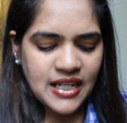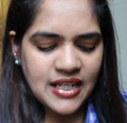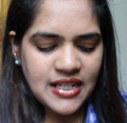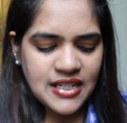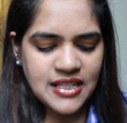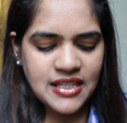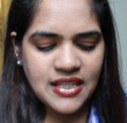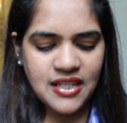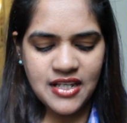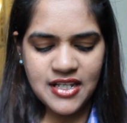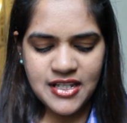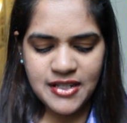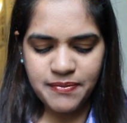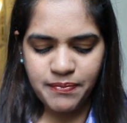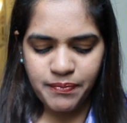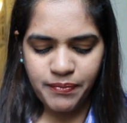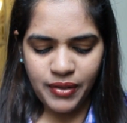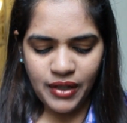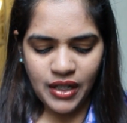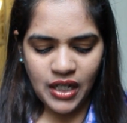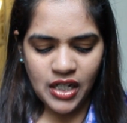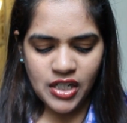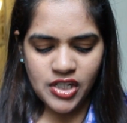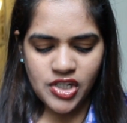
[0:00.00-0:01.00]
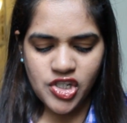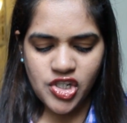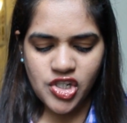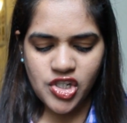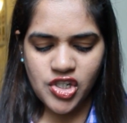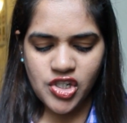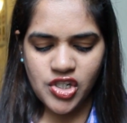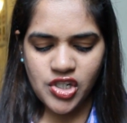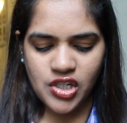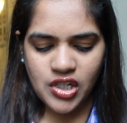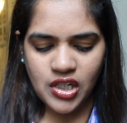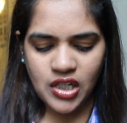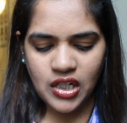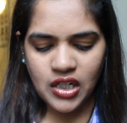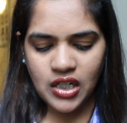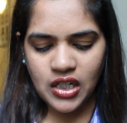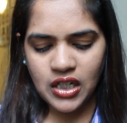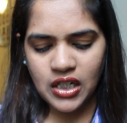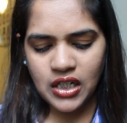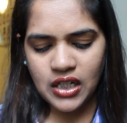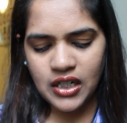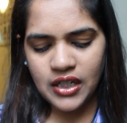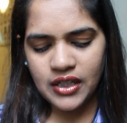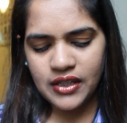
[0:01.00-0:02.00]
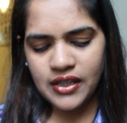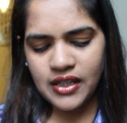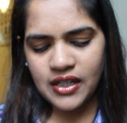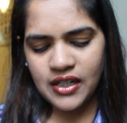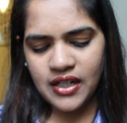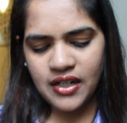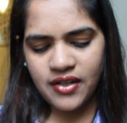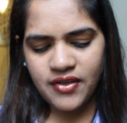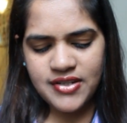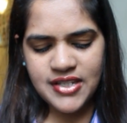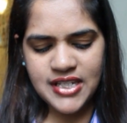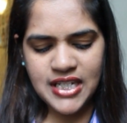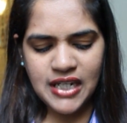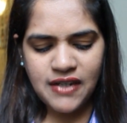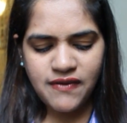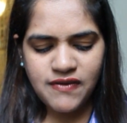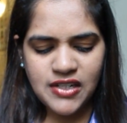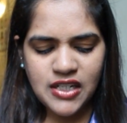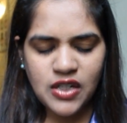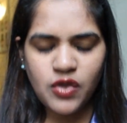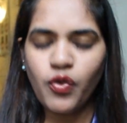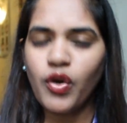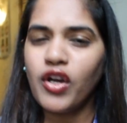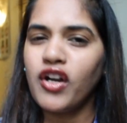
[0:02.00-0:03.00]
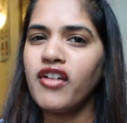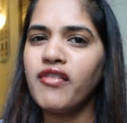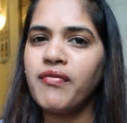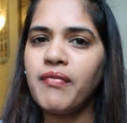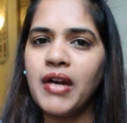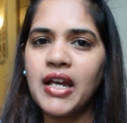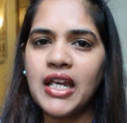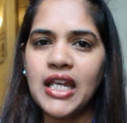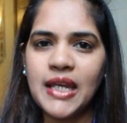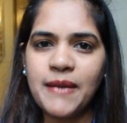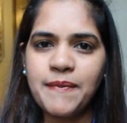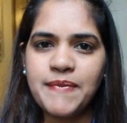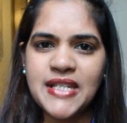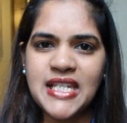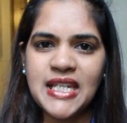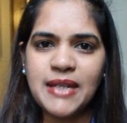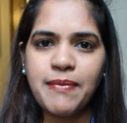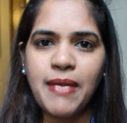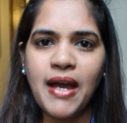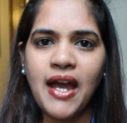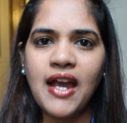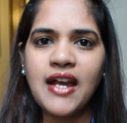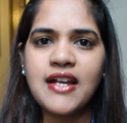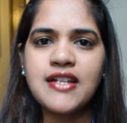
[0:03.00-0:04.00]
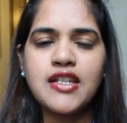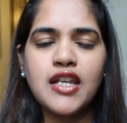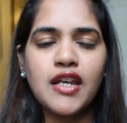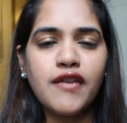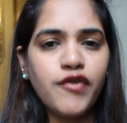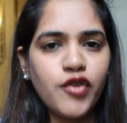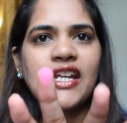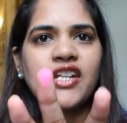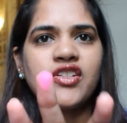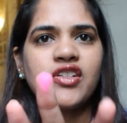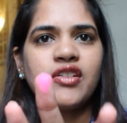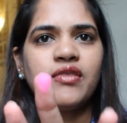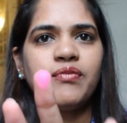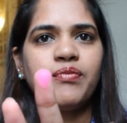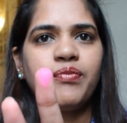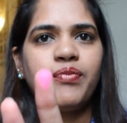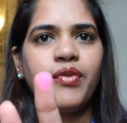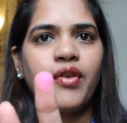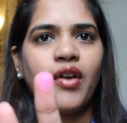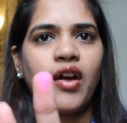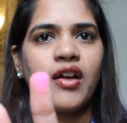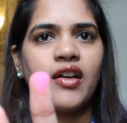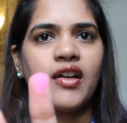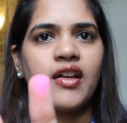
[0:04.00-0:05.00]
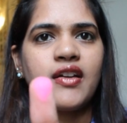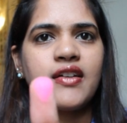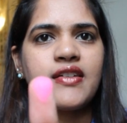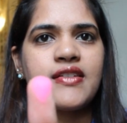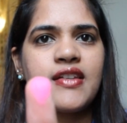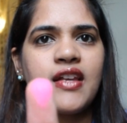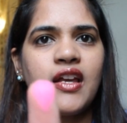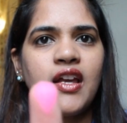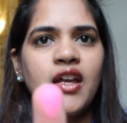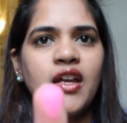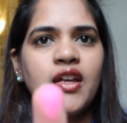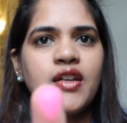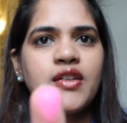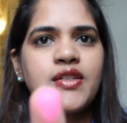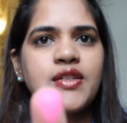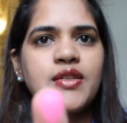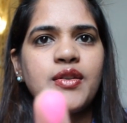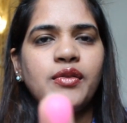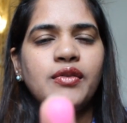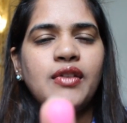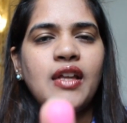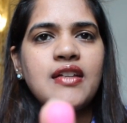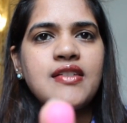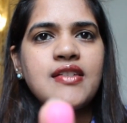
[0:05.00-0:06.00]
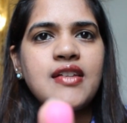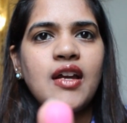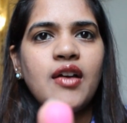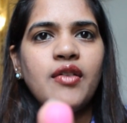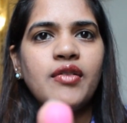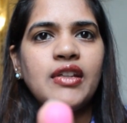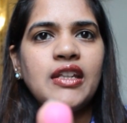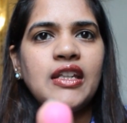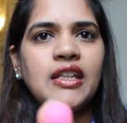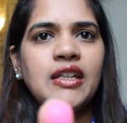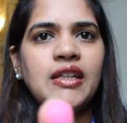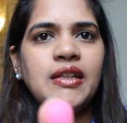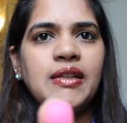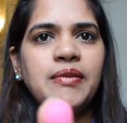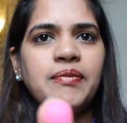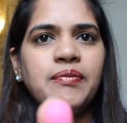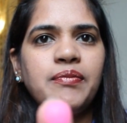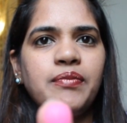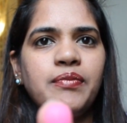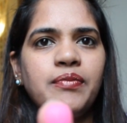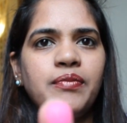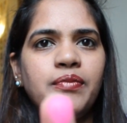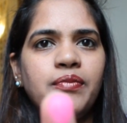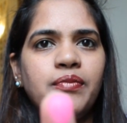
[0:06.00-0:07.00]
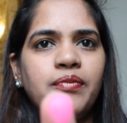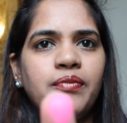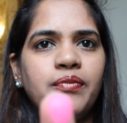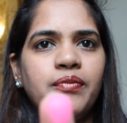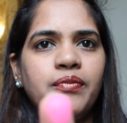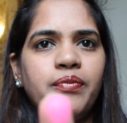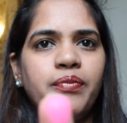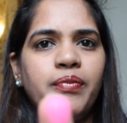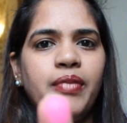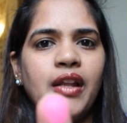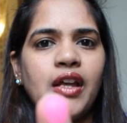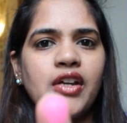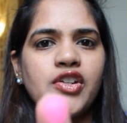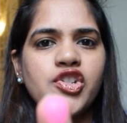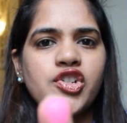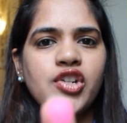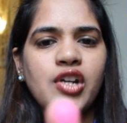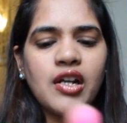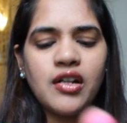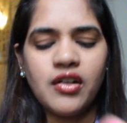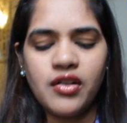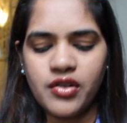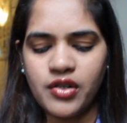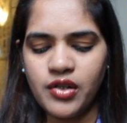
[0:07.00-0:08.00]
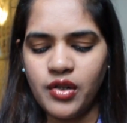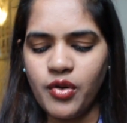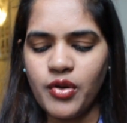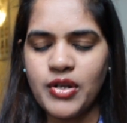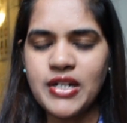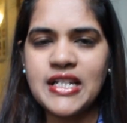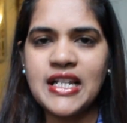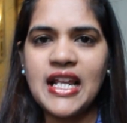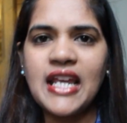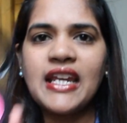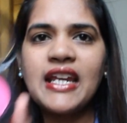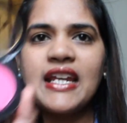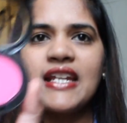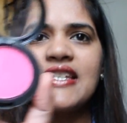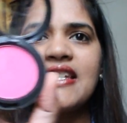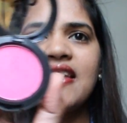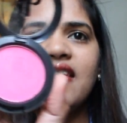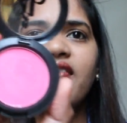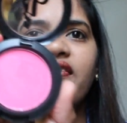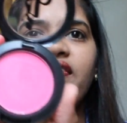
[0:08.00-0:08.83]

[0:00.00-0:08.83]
is this blush that I received in one of my Ipsy bags Fiction products. So that's how the blush color looks like. It's